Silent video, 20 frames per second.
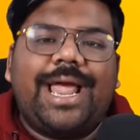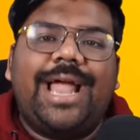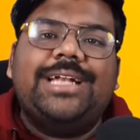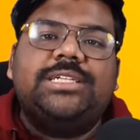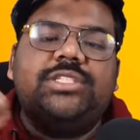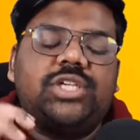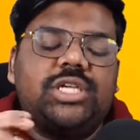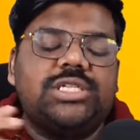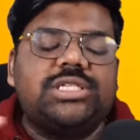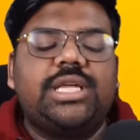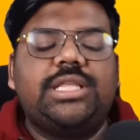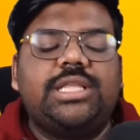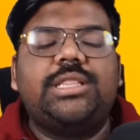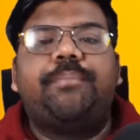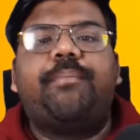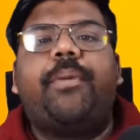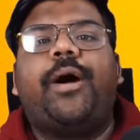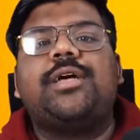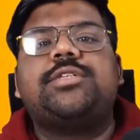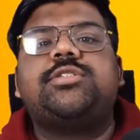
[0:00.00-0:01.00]
and just in the
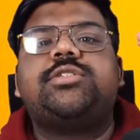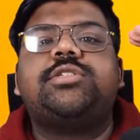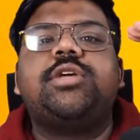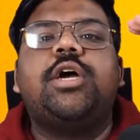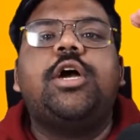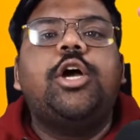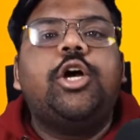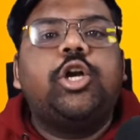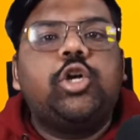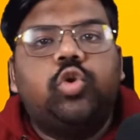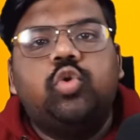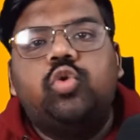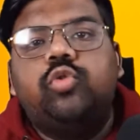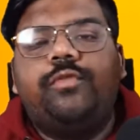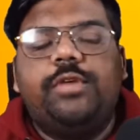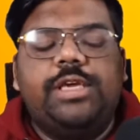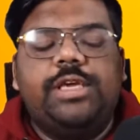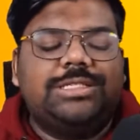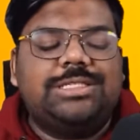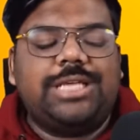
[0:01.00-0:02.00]
past 2
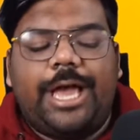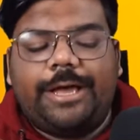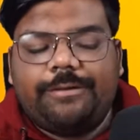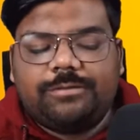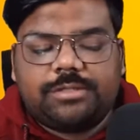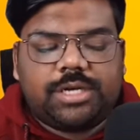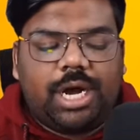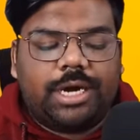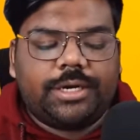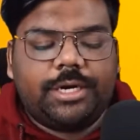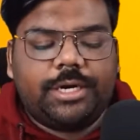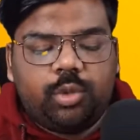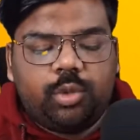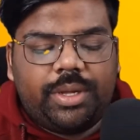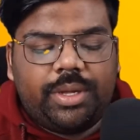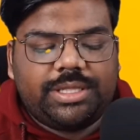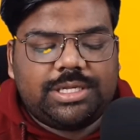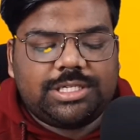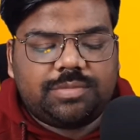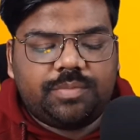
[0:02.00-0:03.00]
weeks I've started
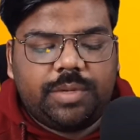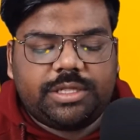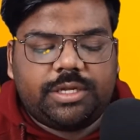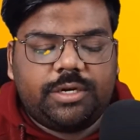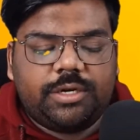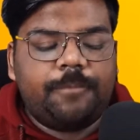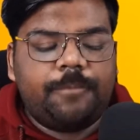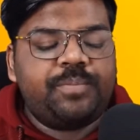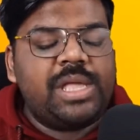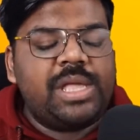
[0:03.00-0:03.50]
doing this method.